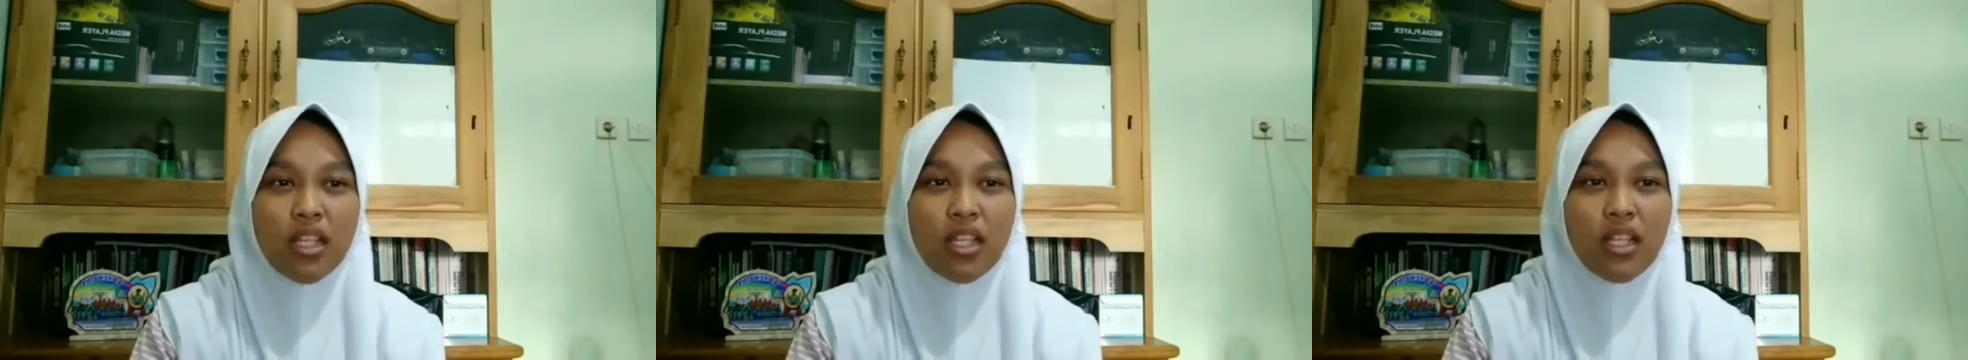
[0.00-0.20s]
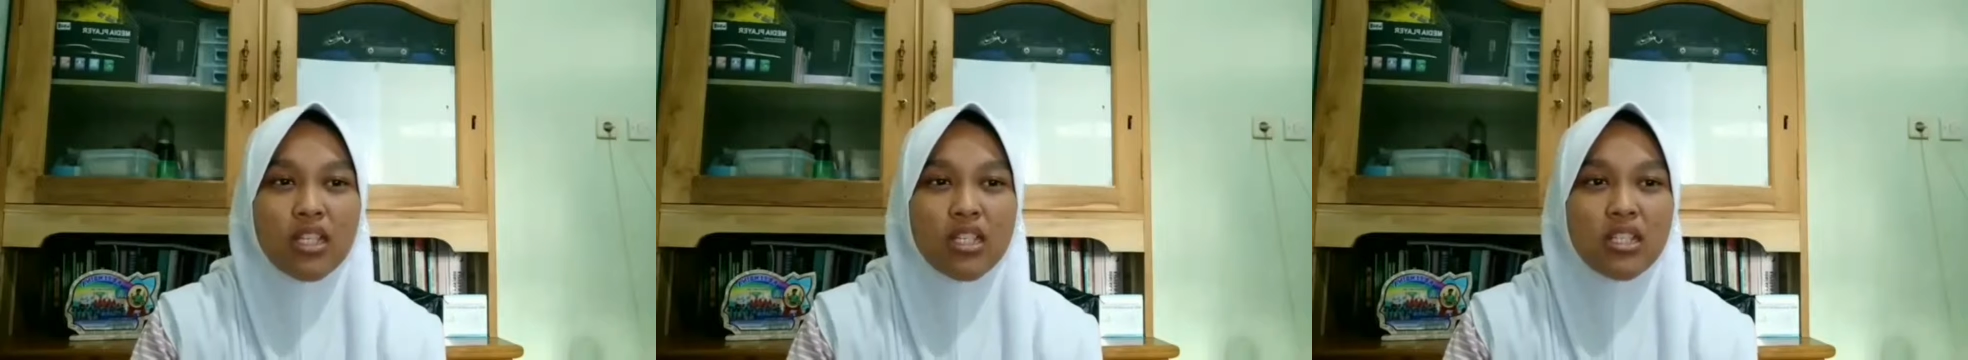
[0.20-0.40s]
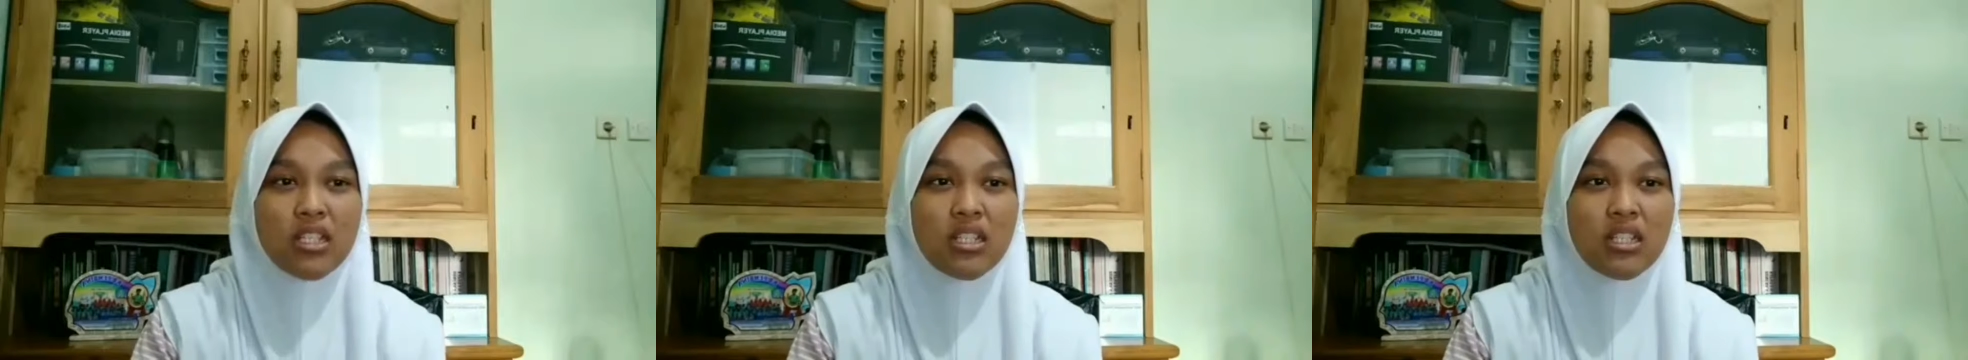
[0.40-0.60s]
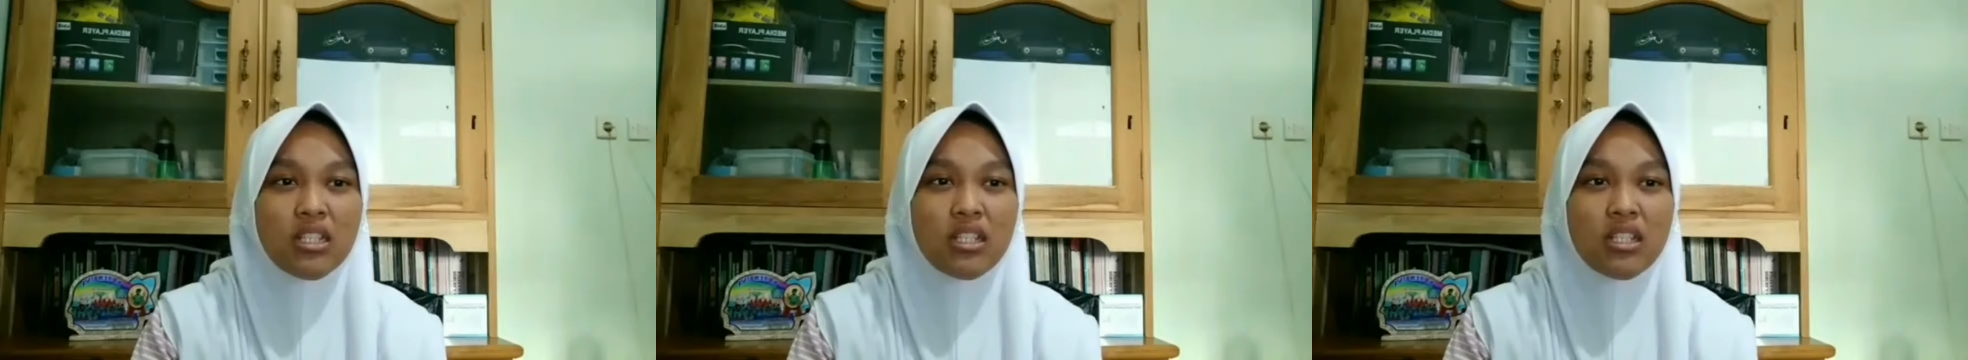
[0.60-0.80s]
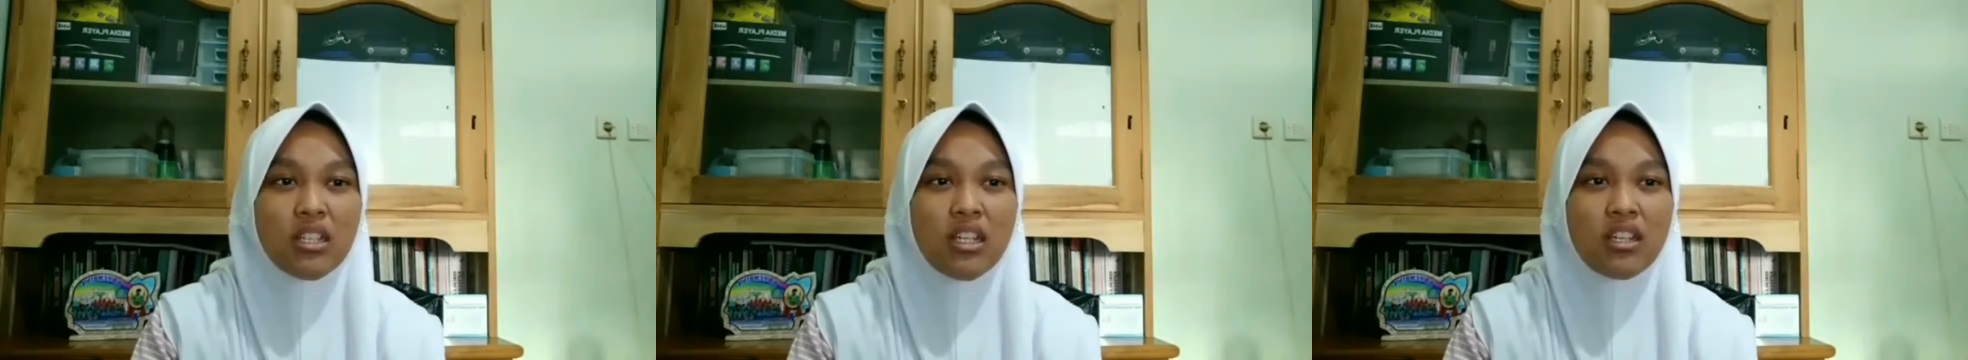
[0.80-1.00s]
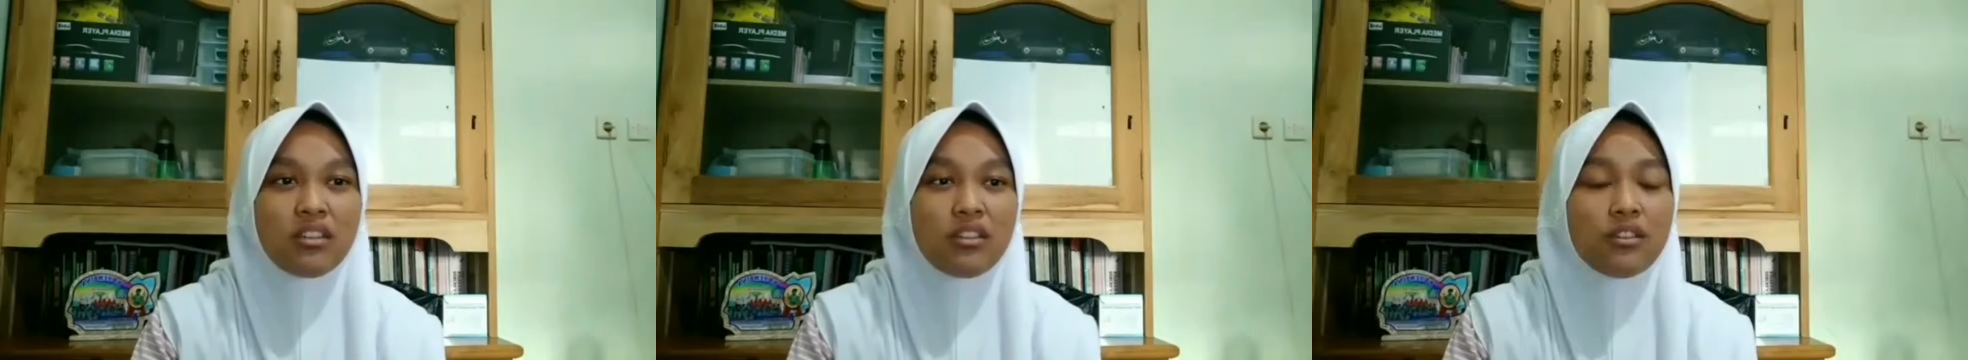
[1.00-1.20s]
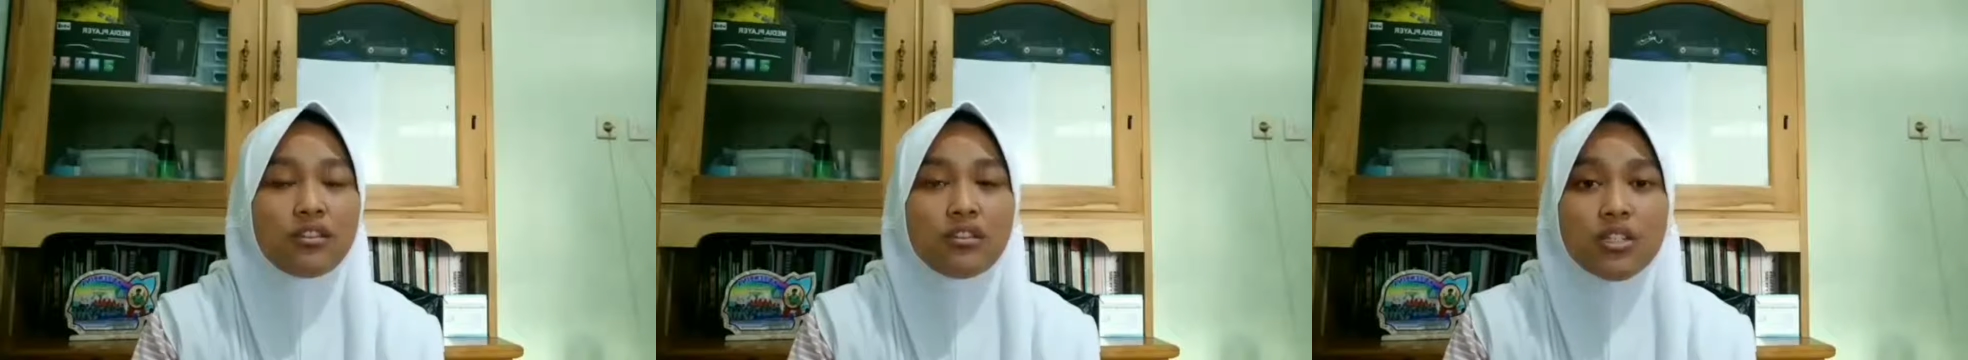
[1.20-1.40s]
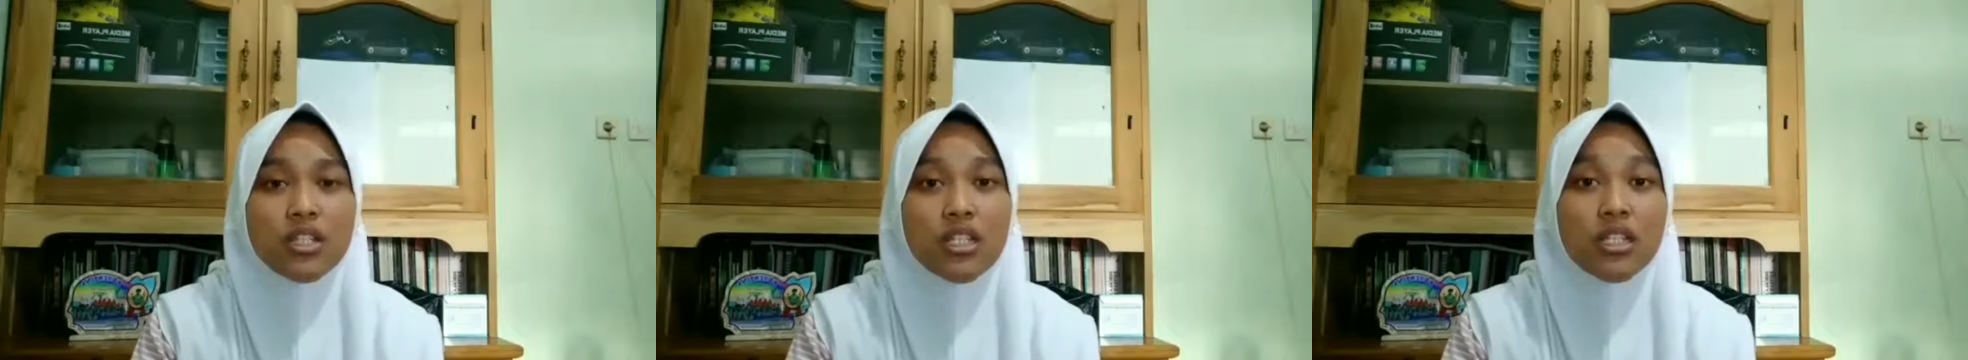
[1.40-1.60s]
is the
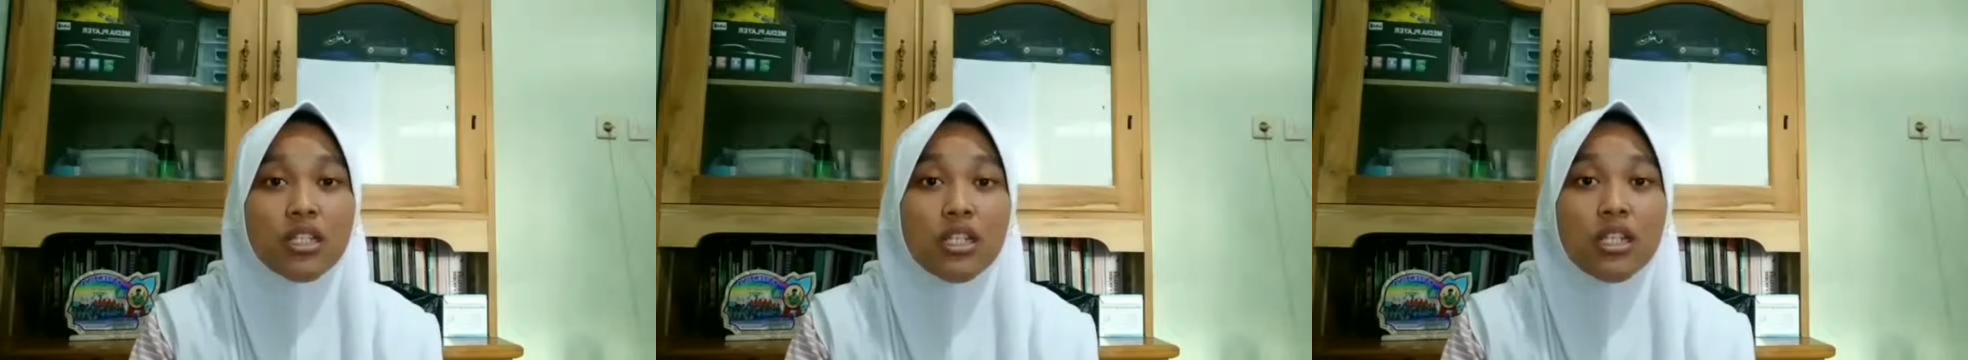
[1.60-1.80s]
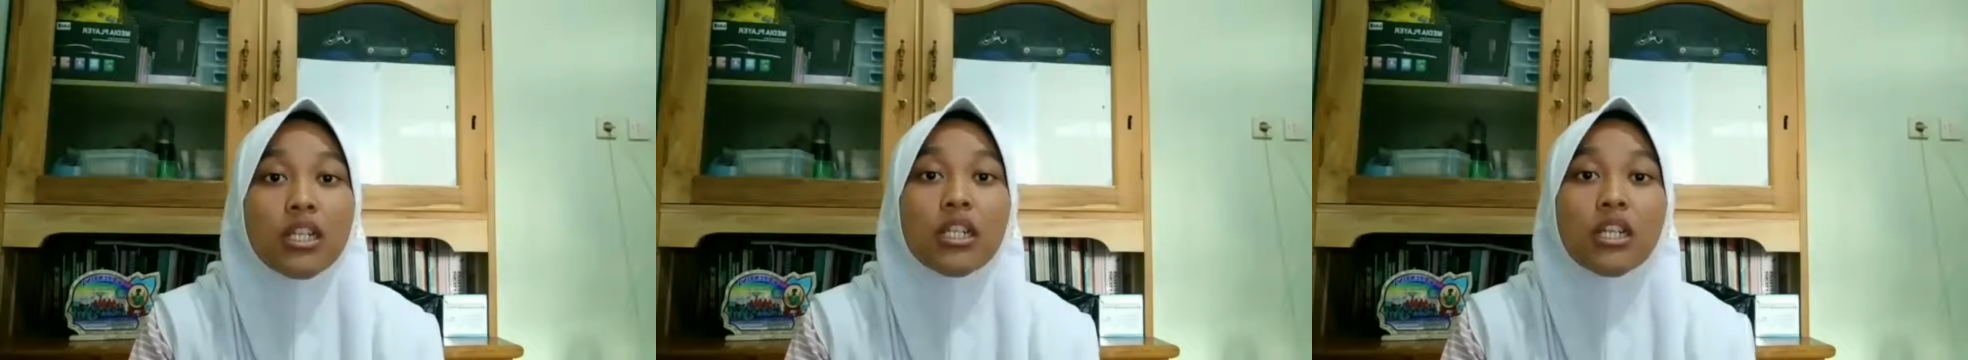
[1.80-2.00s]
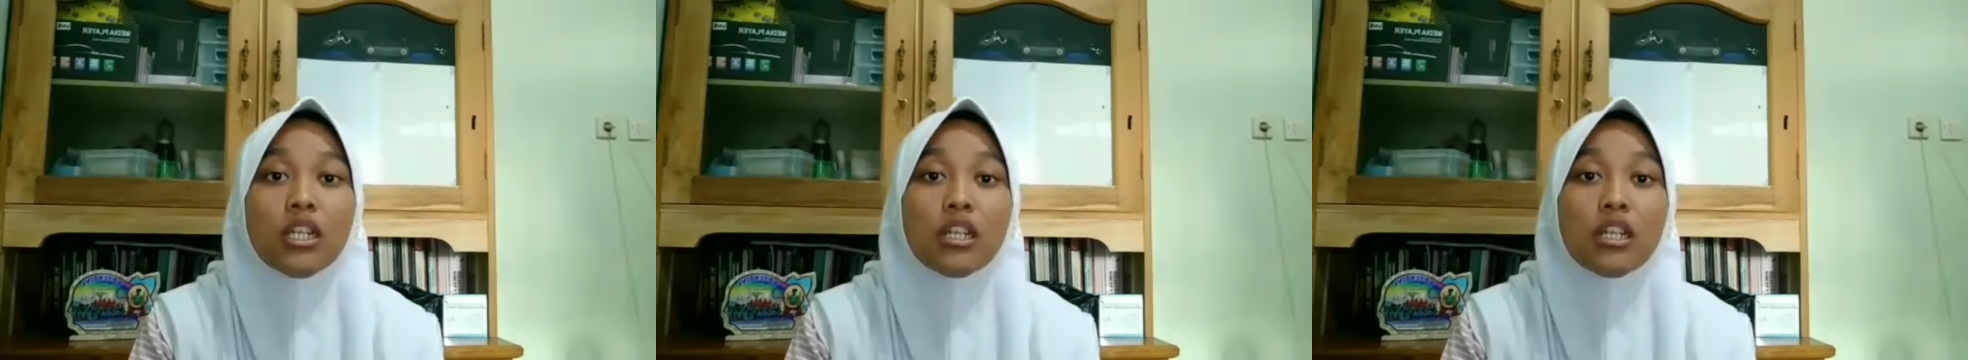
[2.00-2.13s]
introduction